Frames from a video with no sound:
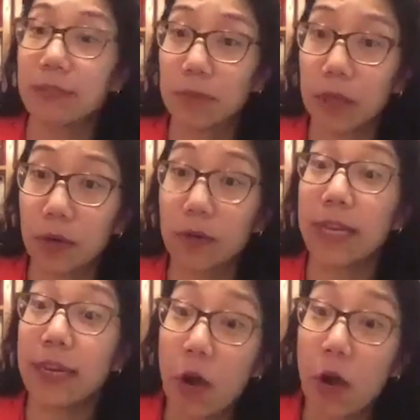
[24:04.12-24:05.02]
Miller,
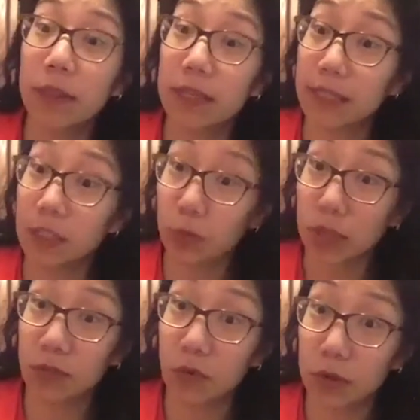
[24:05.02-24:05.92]
they know about the
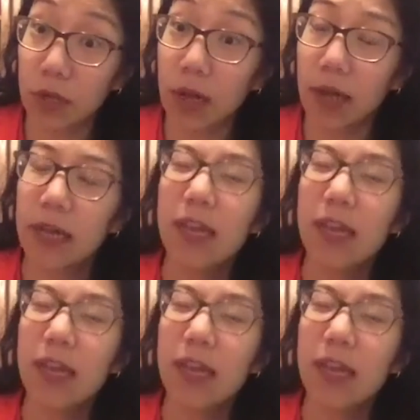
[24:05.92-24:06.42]
1924 law.